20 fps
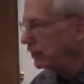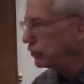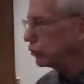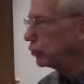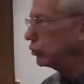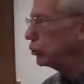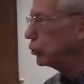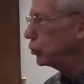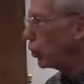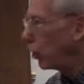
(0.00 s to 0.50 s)

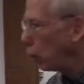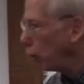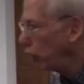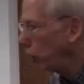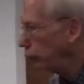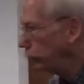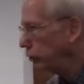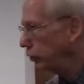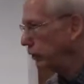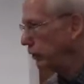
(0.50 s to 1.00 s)
is
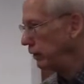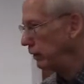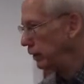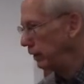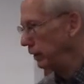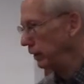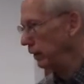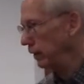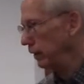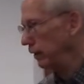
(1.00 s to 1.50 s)

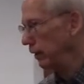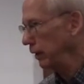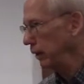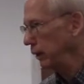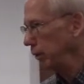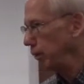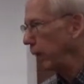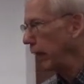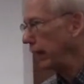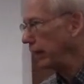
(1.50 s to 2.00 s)
chosen
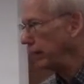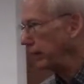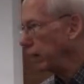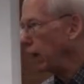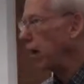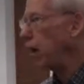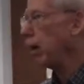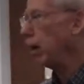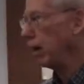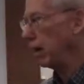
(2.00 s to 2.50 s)
by
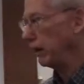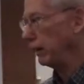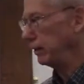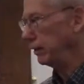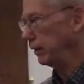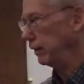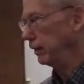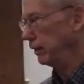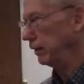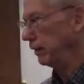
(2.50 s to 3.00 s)
God
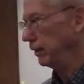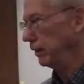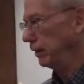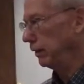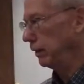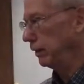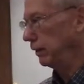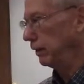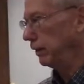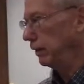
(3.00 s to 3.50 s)

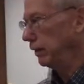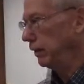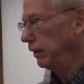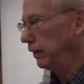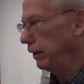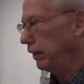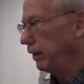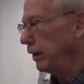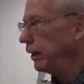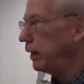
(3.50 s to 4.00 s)

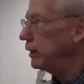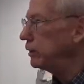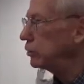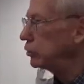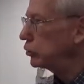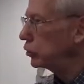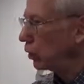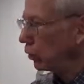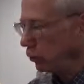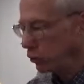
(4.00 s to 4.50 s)

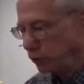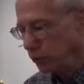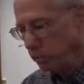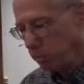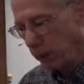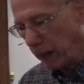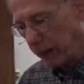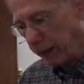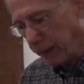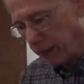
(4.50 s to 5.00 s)
He's
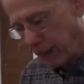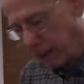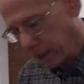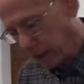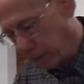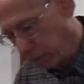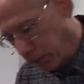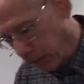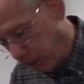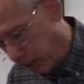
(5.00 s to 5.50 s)
chosen by
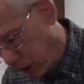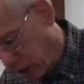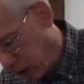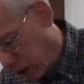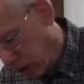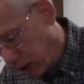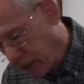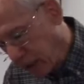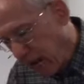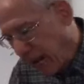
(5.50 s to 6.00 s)
God to be the
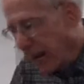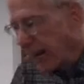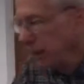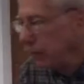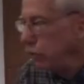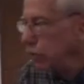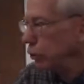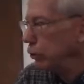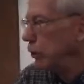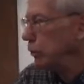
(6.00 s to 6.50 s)

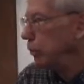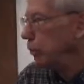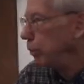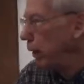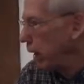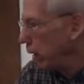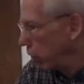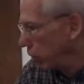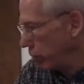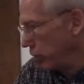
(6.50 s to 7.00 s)
standard
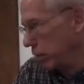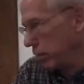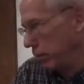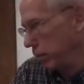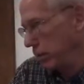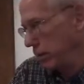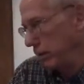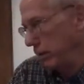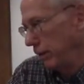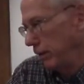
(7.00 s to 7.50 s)

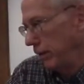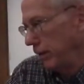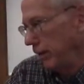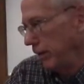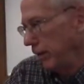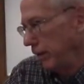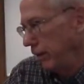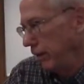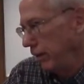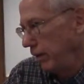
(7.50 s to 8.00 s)
bearer
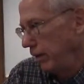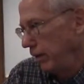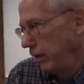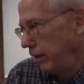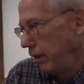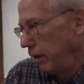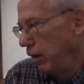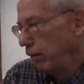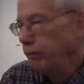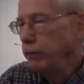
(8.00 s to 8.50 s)

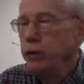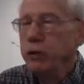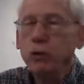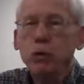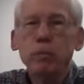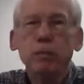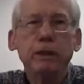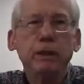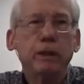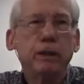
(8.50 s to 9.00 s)
of
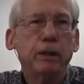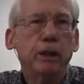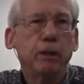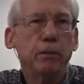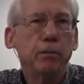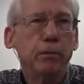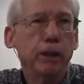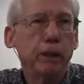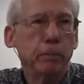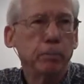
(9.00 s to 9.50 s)
human
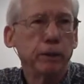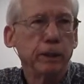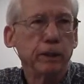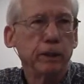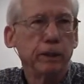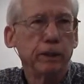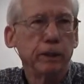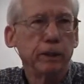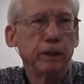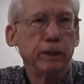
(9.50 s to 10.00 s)

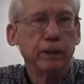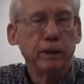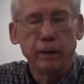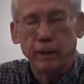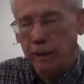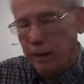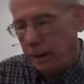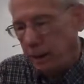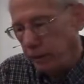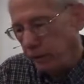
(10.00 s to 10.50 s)
commitment
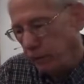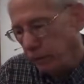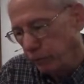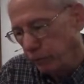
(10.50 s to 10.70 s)
and